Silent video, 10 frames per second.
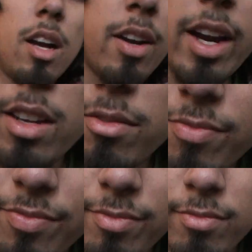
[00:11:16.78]
Alright,
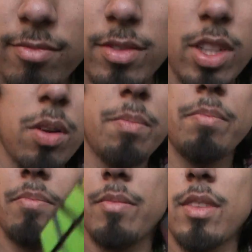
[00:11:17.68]
so
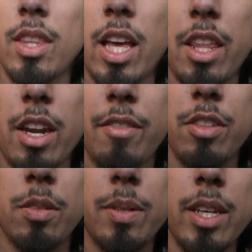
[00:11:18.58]
now that I've
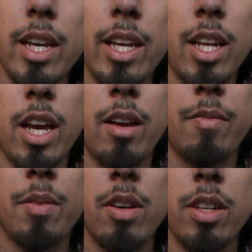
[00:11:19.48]
lubed it and
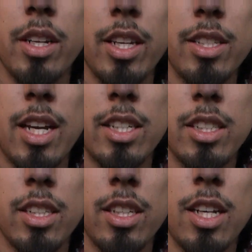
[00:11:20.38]
I've broken it in, it's
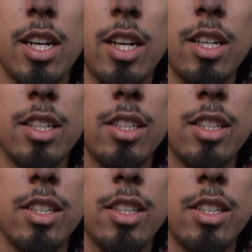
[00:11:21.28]
actually a